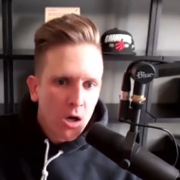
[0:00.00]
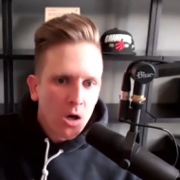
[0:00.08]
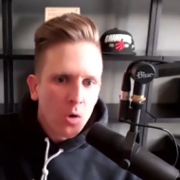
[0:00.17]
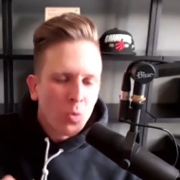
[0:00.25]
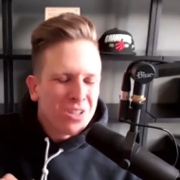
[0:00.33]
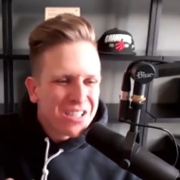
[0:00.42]

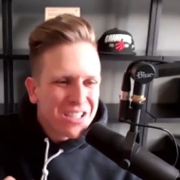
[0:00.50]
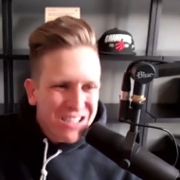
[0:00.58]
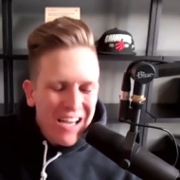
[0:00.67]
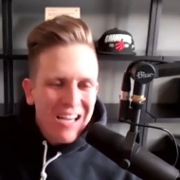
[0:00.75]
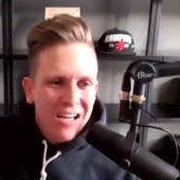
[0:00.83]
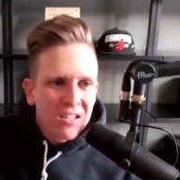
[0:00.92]
was the
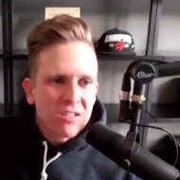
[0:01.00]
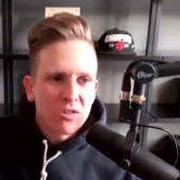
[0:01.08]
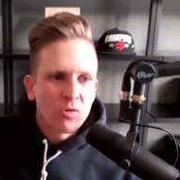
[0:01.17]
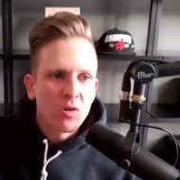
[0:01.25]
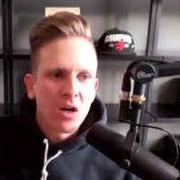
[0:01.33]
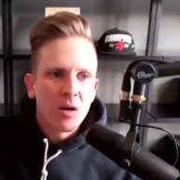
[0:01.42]
day
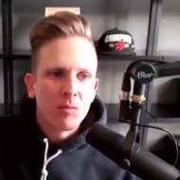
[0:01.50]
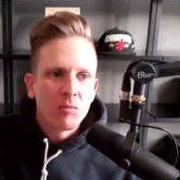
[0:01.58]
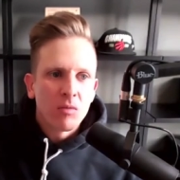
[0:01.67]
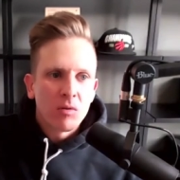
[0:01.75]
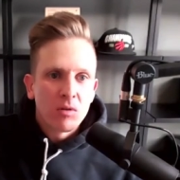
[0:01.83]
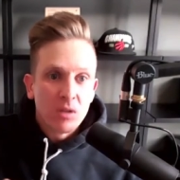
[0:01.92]

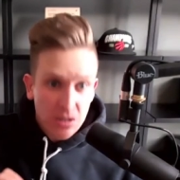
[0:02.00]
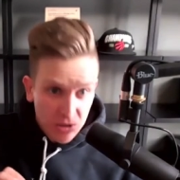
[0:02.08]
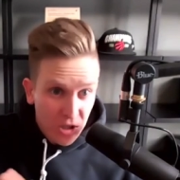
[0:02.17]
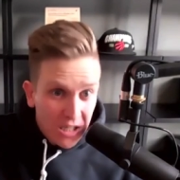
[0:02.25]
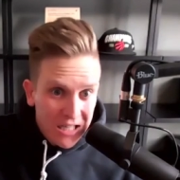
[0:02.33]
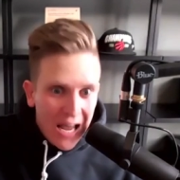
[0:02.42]
Instagram
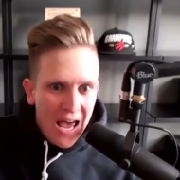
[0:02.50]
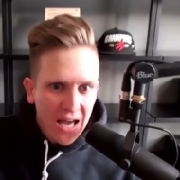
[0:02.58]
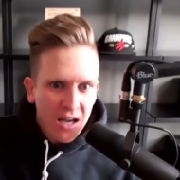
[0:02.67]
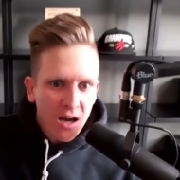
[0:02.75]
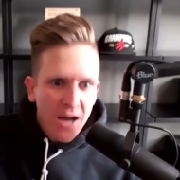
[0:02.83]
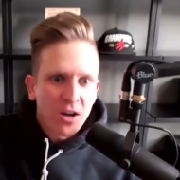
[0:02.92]
the
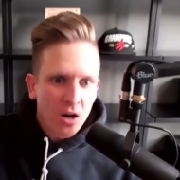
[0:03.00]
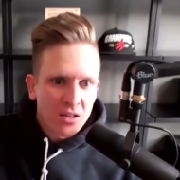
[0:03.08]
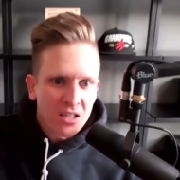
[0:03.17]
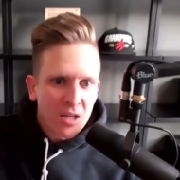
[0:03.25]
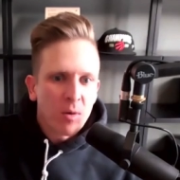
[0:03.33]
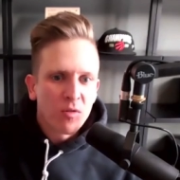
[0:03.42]
day I got
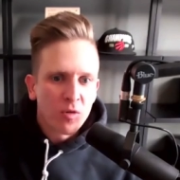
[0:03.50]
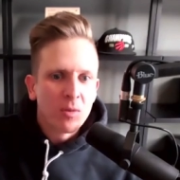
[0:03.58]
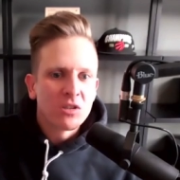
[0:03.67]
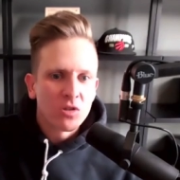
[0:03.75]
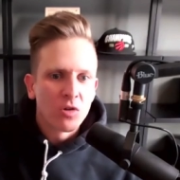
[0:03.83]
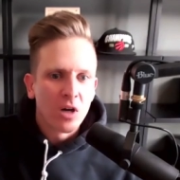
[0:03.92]
an email from
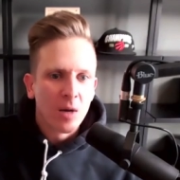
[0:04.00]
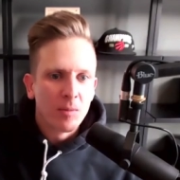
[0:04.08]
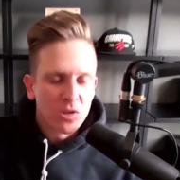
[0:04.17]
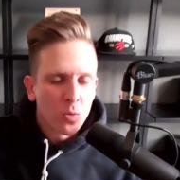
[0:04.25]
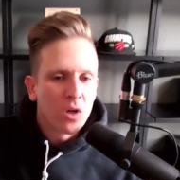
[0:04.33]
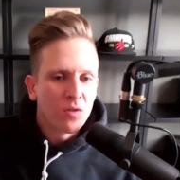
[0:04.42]
Instagram in
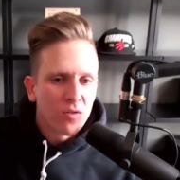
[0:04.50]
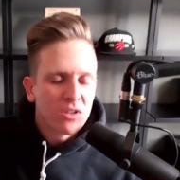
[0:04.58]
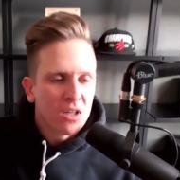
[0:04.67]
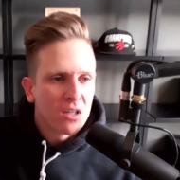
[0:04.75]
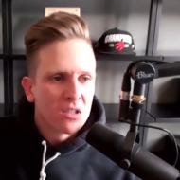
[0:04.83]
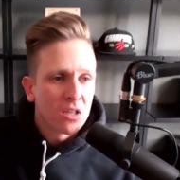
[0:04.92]

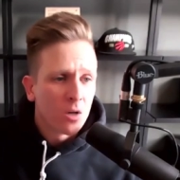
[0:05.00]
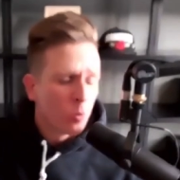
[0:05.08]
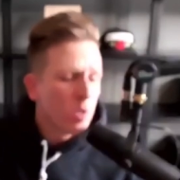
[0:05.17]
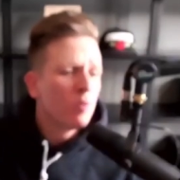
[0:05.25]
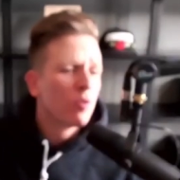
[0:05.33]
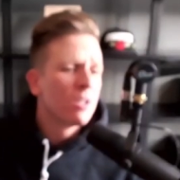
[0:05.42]
2015 that said,
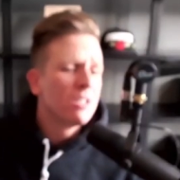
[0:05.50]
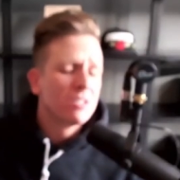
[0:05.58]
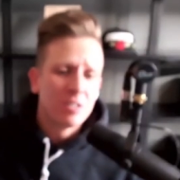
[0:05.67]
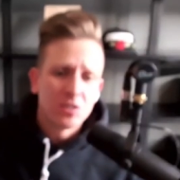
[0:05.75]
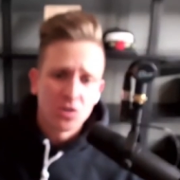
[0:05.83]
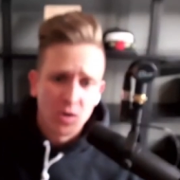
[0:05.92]
We've released
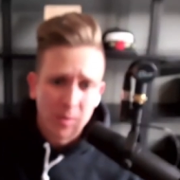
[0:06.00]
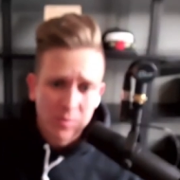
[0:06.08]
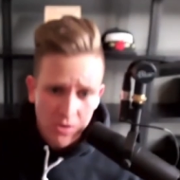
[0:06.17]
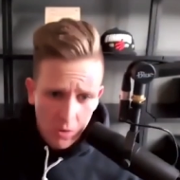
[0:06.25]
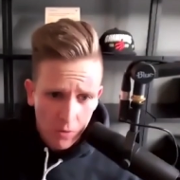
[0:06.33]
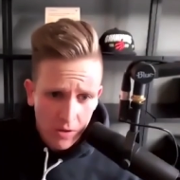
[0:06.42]
Instagram
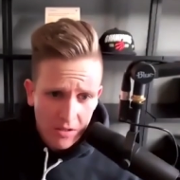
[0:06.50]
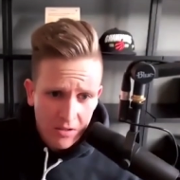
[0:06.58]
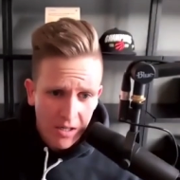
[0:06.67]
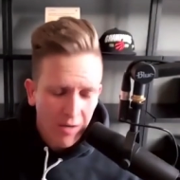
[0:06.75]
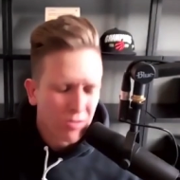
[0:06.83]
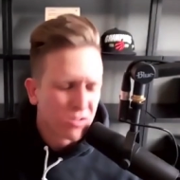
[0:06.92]
stories.
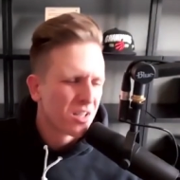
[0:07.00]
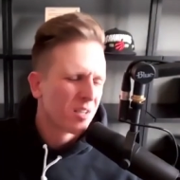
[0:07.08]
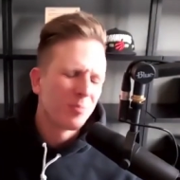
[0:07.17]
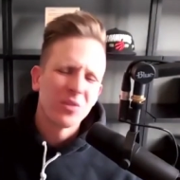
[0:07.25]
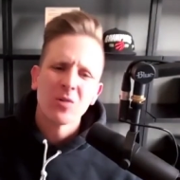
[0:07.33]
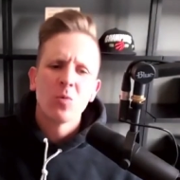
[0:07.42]
And I was
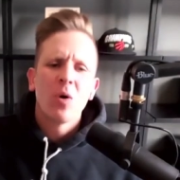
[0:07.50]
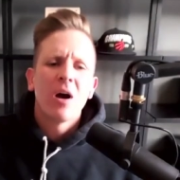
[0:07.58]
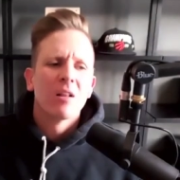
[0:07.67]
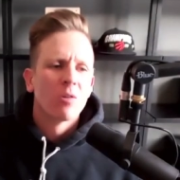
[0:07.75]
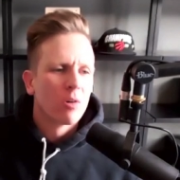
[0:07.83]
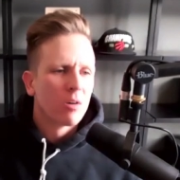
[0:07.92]
like,
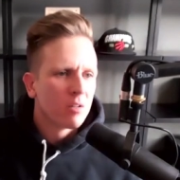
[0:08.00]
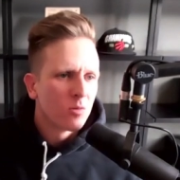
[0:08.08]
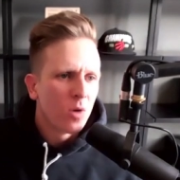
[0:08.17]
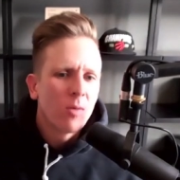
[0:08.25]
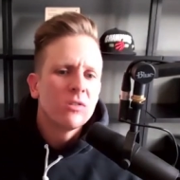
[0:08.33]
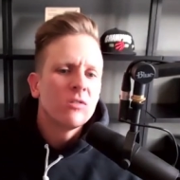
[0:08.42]
Why, Lord?
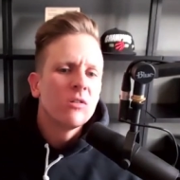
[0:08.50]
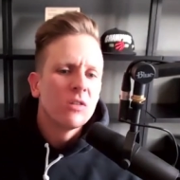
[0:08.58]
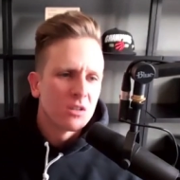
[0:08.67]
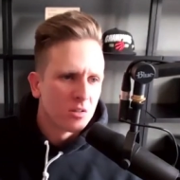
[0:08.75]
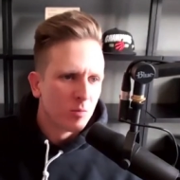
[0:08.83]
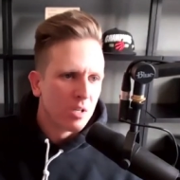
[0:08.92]
Why would you do this to me?